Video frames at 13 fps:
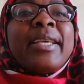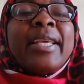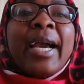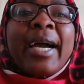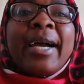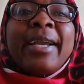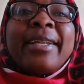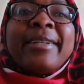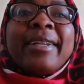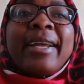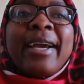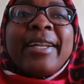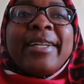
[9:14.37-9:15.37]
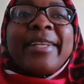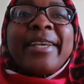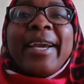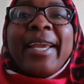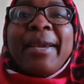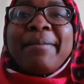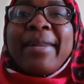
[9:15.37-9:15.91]
yeah, and here
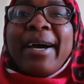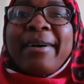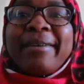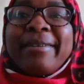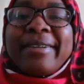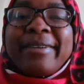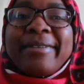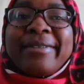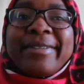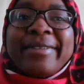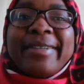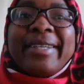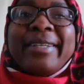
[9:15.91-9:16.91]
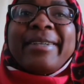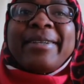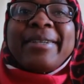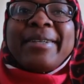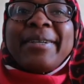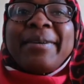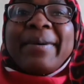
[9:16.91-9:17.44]
I am now, you know, doing
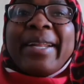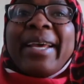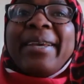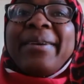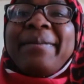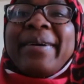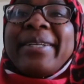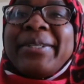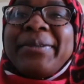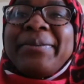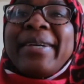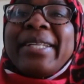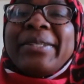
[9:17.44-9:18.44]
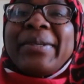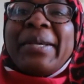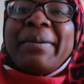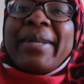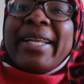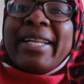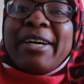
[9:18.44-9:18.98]
what I want to do and doing
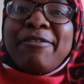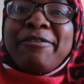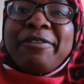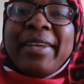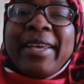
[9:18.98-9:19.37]
what I love.